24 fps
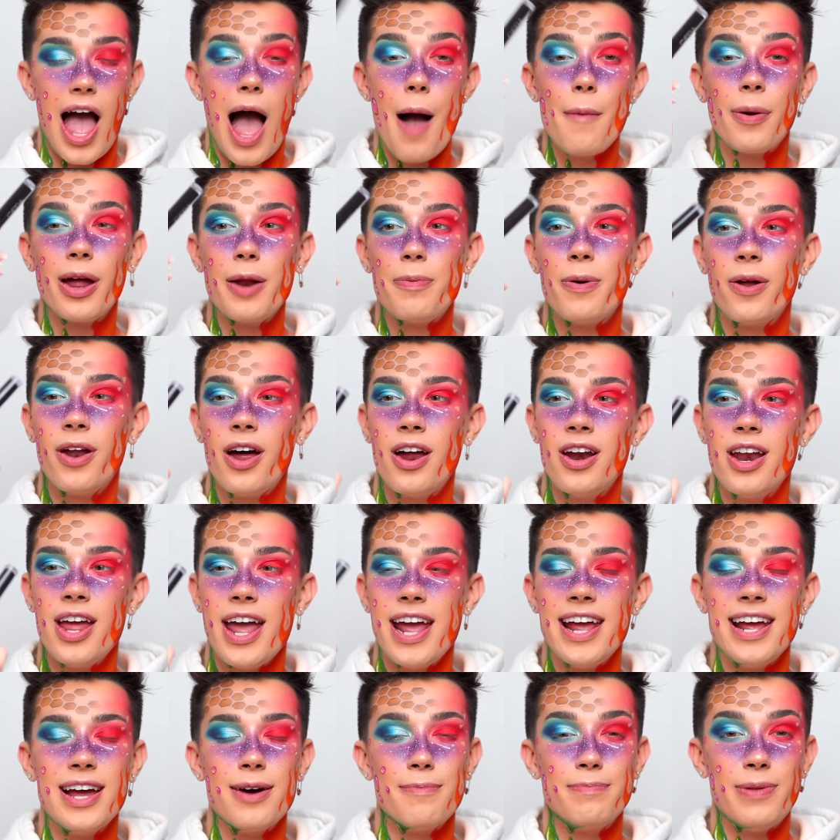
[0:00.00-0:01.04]
I'm gonna put
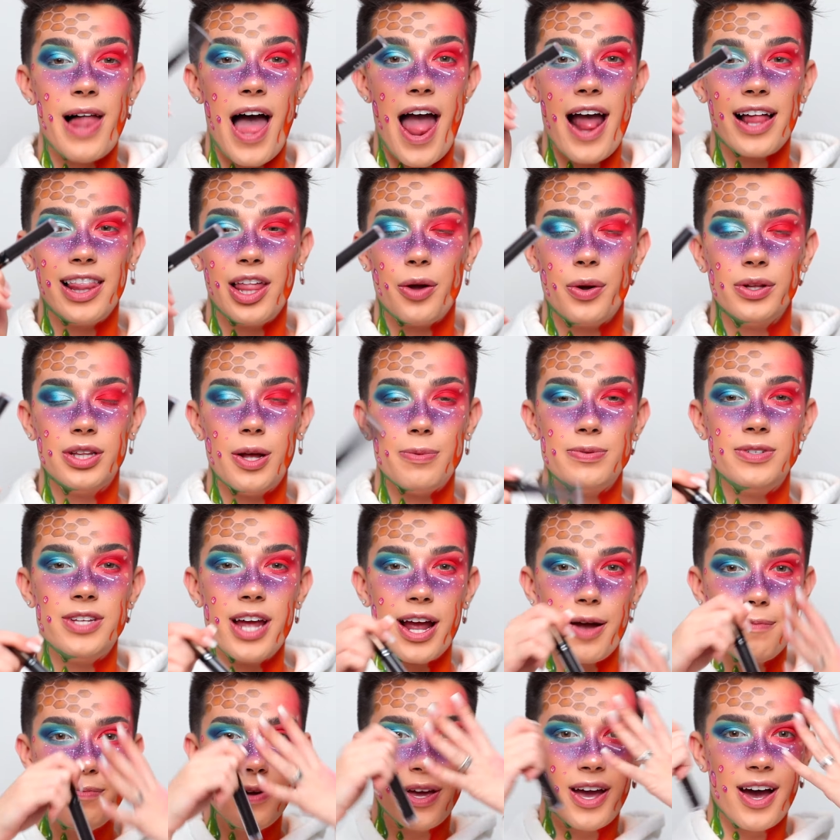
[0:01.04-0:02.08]
on a black liquid
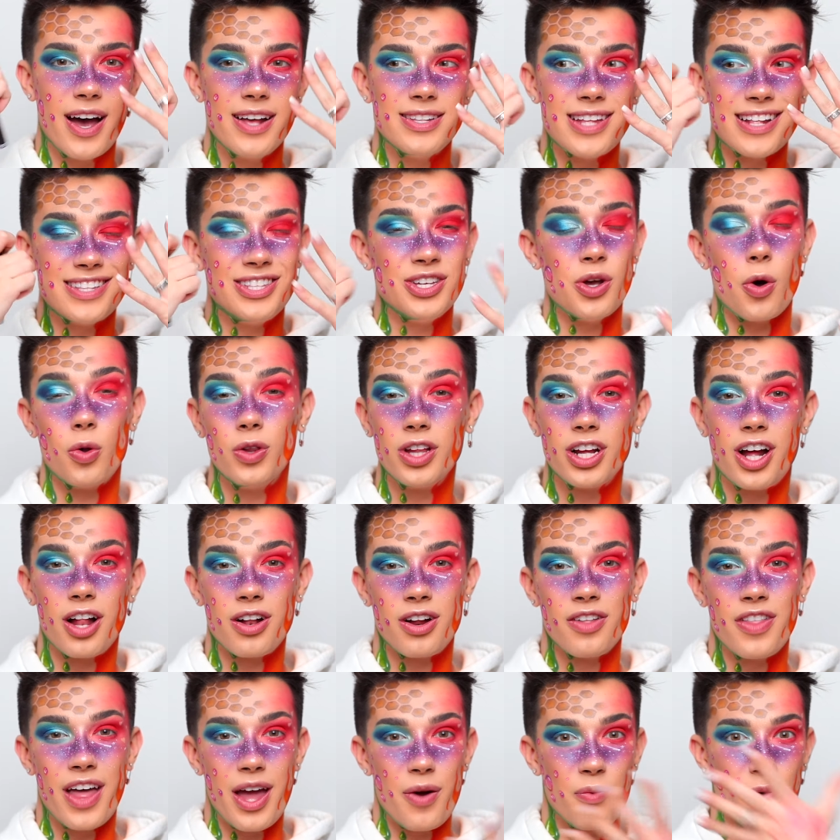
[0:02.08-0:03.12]
lipstick because it's the only
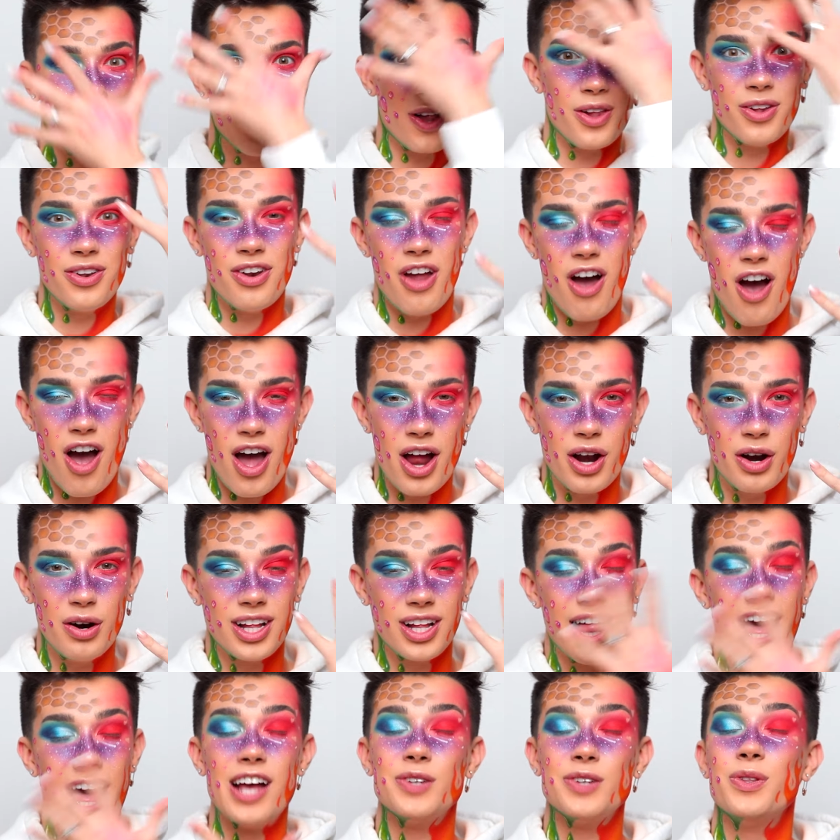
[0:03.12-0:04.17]
color that will not
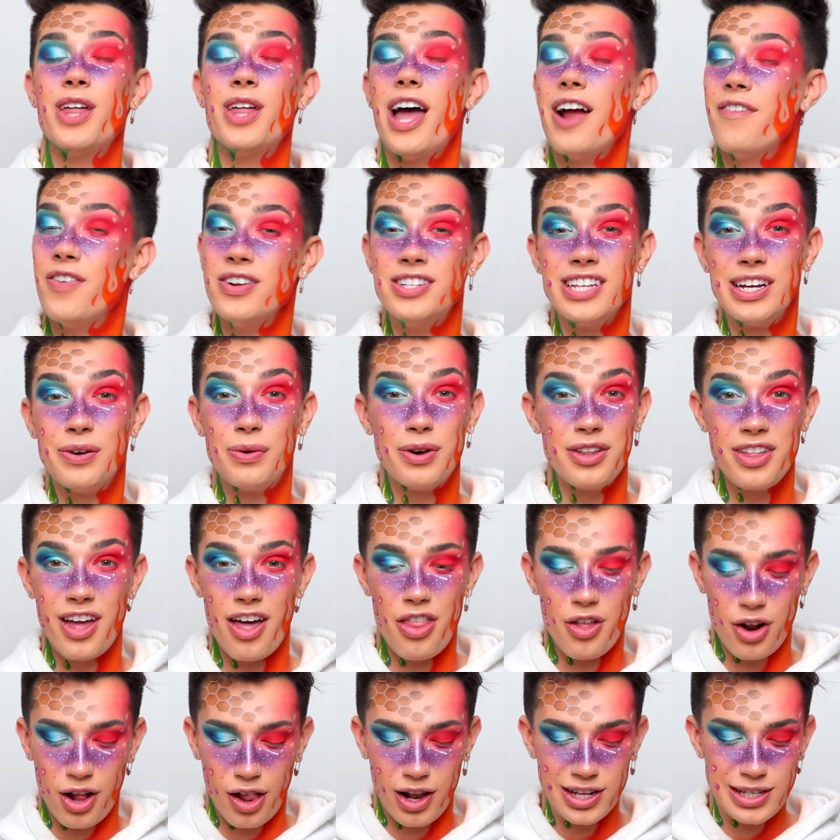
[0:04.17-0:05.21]
clash with every single one of the
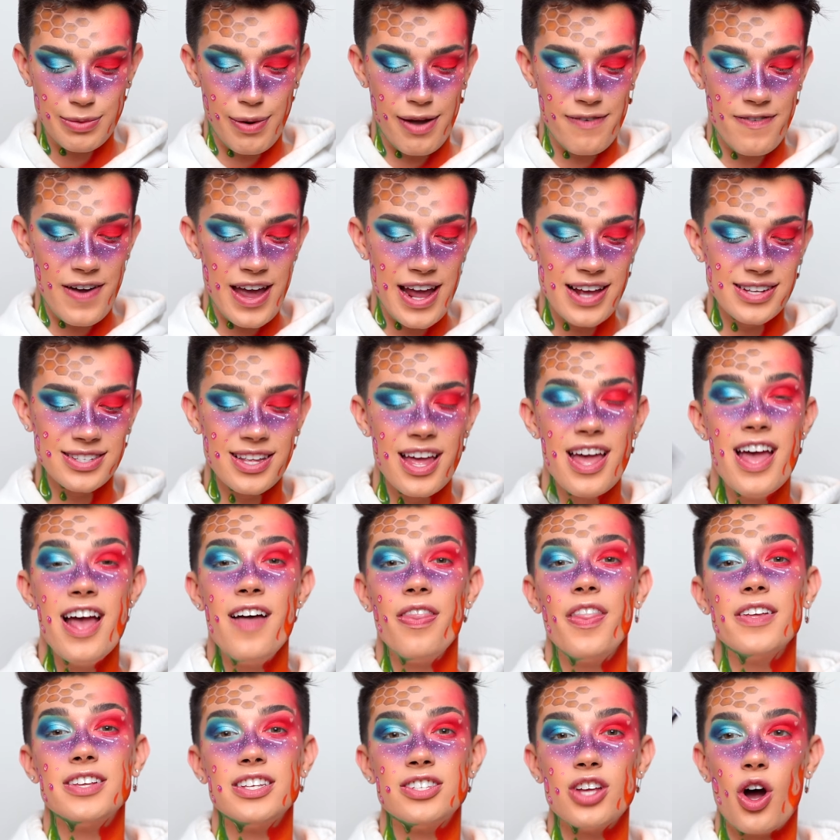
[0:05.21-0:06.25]
other colors on my face.
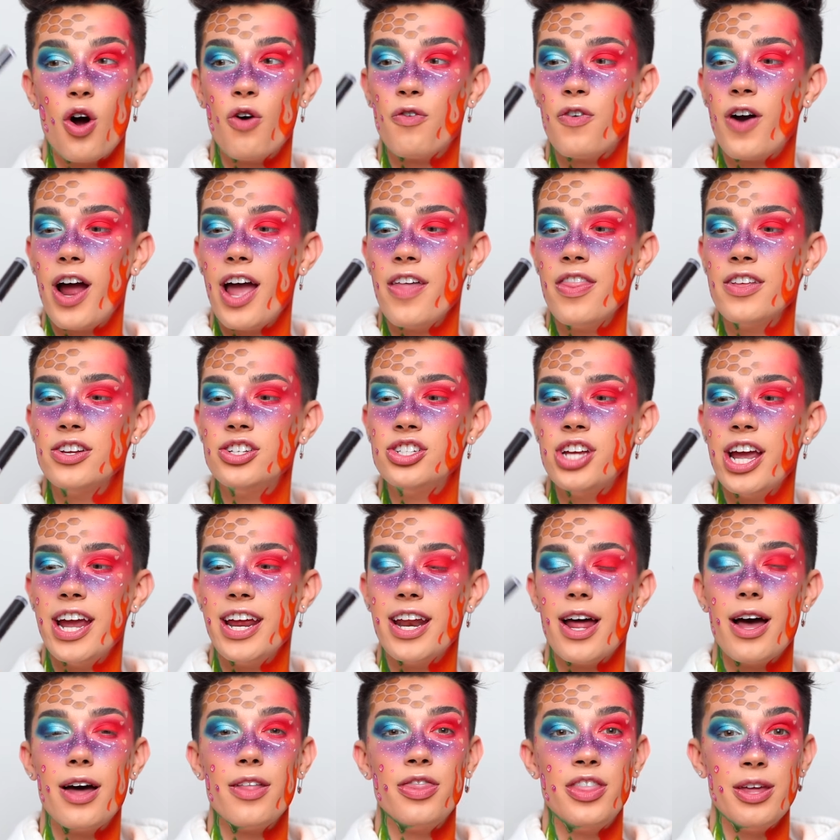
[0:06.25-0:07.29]
This is Ofra in the
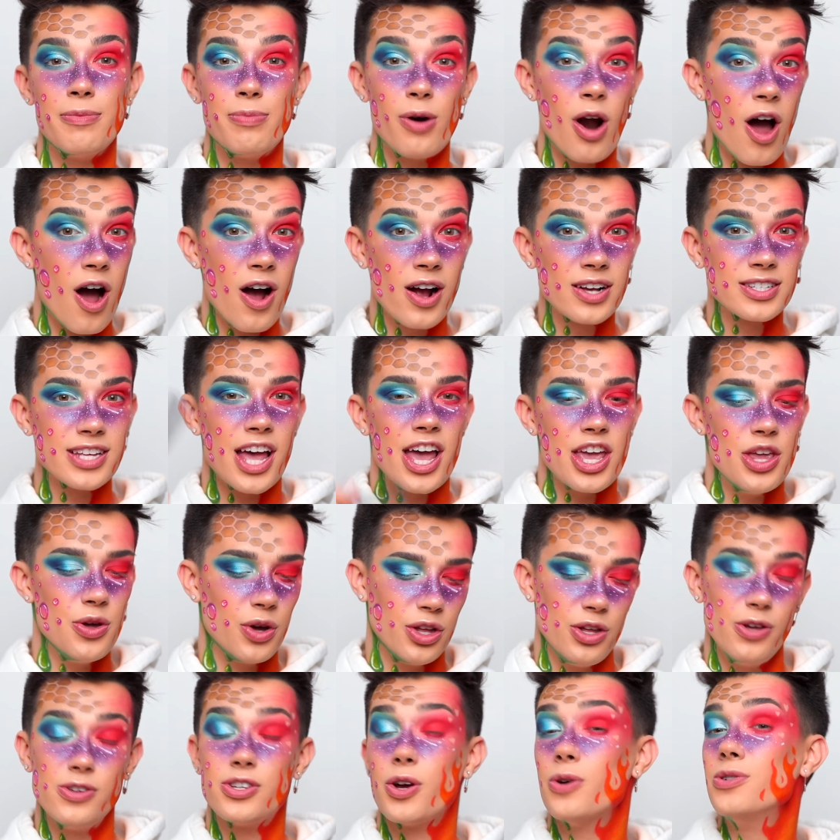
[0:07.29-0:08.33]
shade The Bronx. You
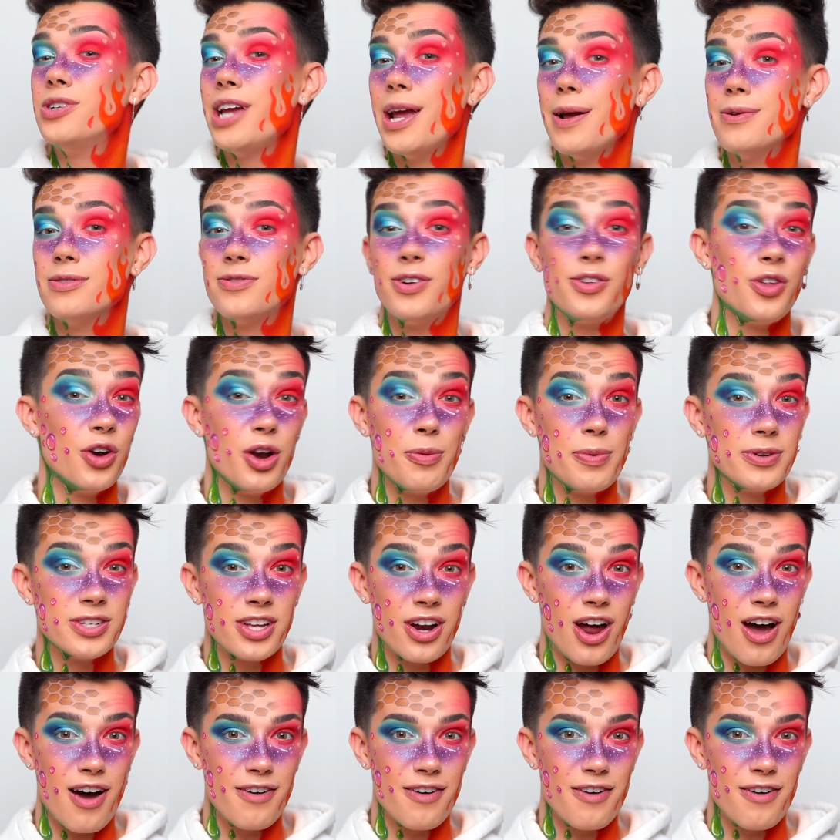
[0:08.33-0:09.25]
can use code James for thirty percent